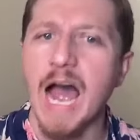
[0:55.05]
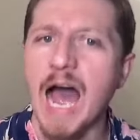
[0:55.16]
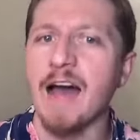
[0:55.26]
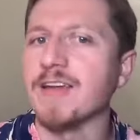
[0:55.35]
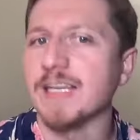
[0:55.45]

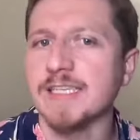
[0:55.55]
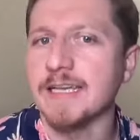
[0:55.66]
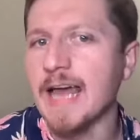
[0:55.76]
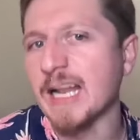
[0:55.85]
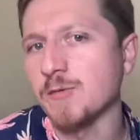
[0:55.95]

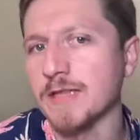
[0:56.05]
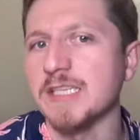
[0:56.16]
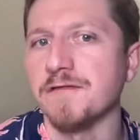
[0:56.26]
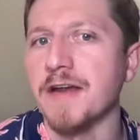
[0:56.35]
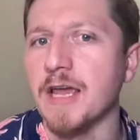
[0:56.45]
Obviously, that's what
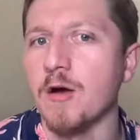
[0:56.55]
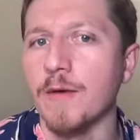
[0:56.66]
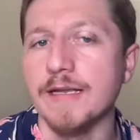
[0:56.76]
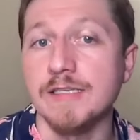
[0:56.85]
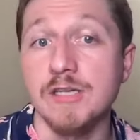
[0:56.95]
this video
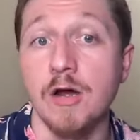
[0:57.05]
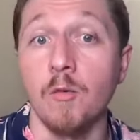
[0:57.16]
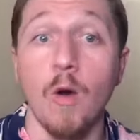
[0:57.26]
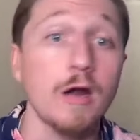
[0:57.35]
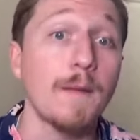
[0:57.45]
is. So,
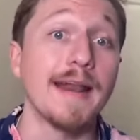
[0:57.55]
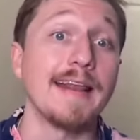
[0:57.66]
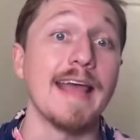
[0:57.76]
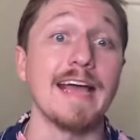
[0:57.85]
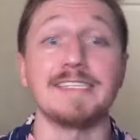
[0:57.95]
welcome on
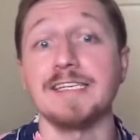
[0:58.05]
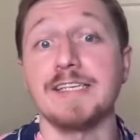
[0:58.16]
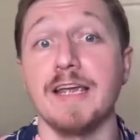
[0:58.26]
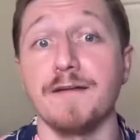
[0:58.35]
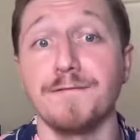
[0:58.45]
into
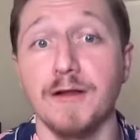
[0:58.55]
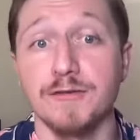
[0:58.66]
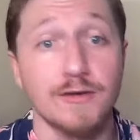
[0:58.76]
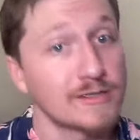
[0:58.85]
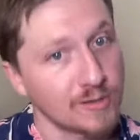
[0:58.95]
SEC
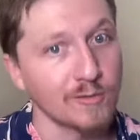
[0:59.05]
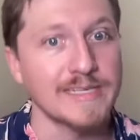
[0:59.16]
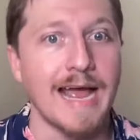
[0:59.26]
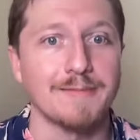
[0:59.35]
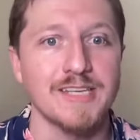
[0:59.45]
Unfiltered. It's Cole
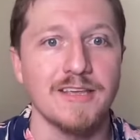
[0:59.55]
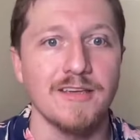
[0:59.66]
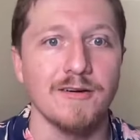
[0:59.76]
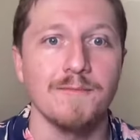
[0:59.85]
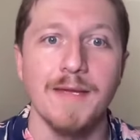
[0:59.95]
Thompson
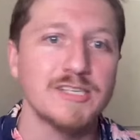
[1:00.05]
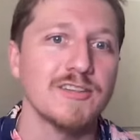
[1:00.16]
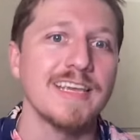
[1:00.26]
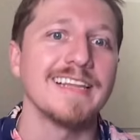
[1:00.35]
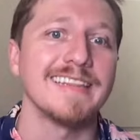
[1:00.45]
here. sure
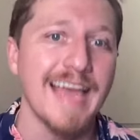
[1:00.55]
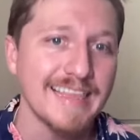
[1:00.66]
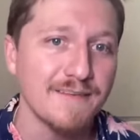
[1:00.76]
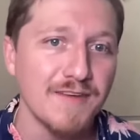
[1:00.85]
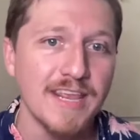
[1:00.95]
that you
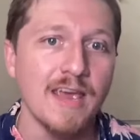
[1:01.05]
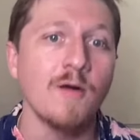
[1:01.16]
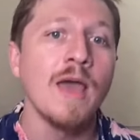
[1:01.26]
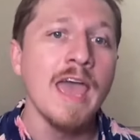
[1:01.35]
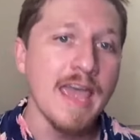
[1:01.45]
like the
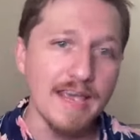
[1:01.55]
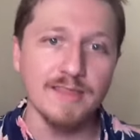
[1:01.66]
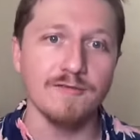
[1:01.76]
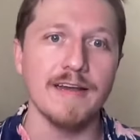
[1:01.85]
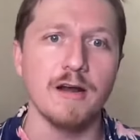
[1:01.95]
video, hit
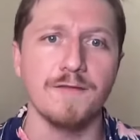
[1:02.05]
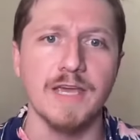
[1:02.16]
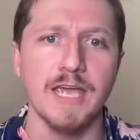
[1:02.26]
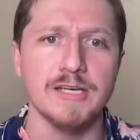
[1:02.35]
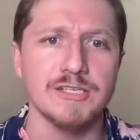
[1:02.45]
the ring
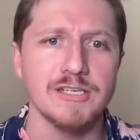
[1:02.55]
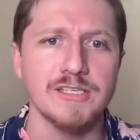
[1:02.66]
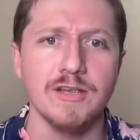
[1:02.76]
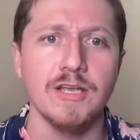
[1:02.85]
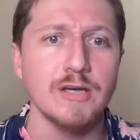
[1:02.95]
notification
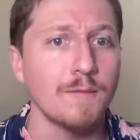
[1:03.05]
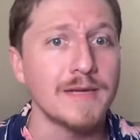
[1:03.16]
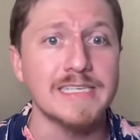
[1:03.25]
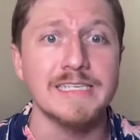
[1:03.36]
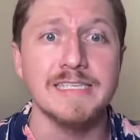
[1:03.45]
so you don't
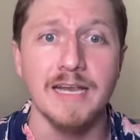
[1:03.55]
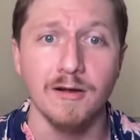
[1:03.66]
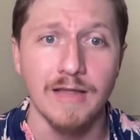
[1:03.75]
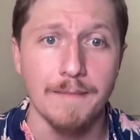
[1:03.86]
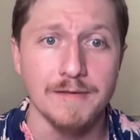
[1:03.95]
miss a
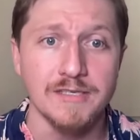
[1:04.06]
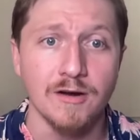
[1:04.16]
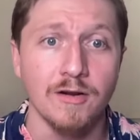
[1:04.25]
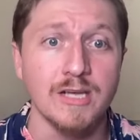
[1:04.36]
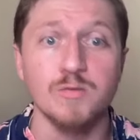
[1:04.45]
single
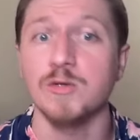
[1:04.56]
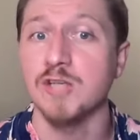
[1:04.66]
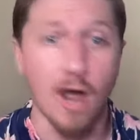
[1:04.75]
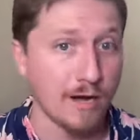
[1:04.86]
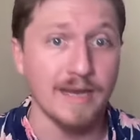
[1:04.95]
episode because we're
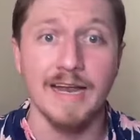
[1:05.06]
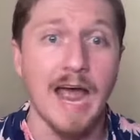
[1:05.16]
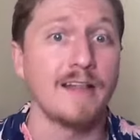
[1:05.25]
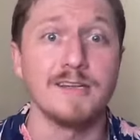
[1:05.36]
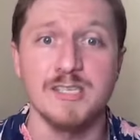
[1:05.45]
talking
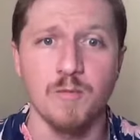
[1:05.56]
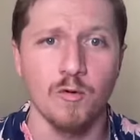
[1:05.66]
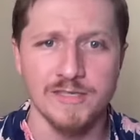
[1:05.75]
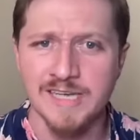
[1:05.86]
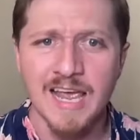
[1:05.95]
college
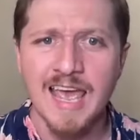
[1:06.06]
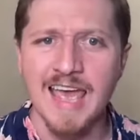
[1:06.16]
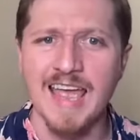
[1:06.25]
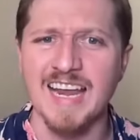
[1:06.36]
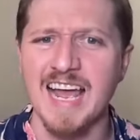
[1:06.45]
sports
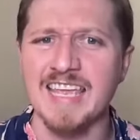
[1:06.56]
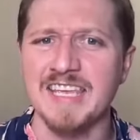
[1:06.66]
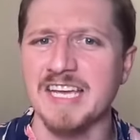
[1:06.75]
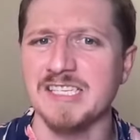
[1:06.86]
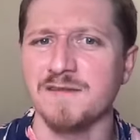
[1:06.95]
and I
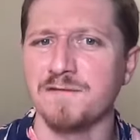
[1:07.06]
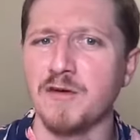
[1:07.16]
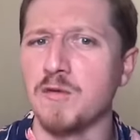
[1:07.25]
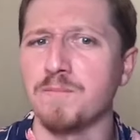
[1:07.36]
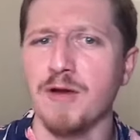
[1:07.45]
guess
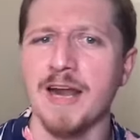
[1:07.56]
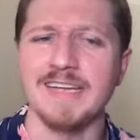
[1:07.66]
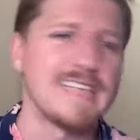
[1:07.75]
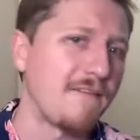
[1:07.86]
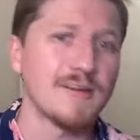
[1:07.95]
food
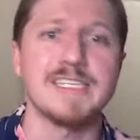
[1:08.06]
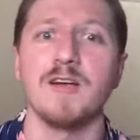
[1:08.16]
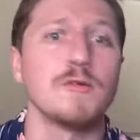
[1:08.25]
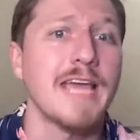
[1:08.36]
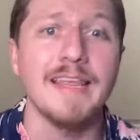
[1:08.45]
products every
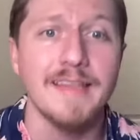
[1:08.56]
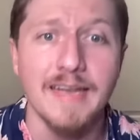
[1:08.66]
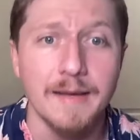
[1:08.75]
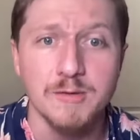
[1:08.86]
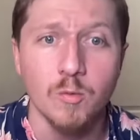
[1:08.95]
single day
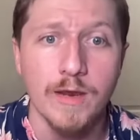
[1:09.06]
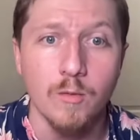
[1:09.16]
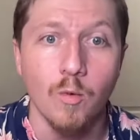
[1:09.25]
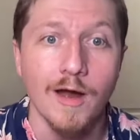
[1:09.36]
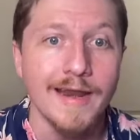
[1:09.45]
leading up to week
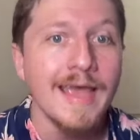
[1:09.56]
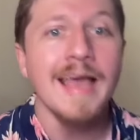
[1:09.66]
one.